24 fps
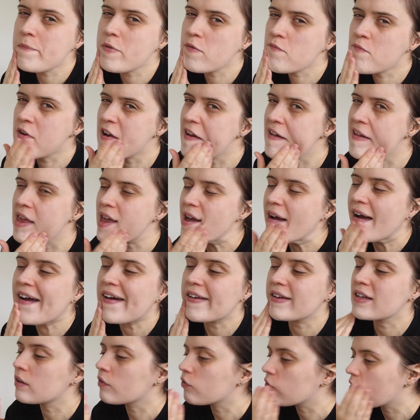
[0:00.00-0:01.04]
really
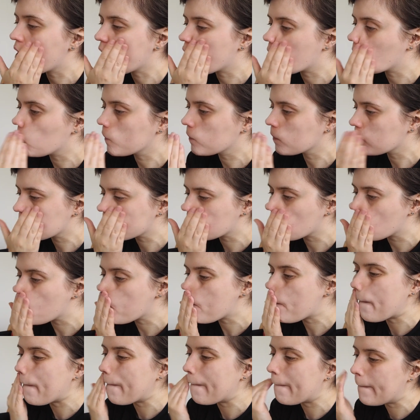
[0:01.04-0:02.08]
added fragrance
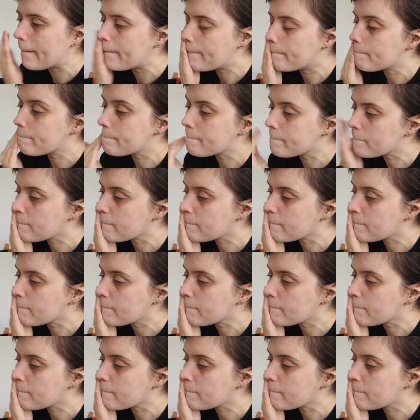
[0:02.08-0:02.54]
or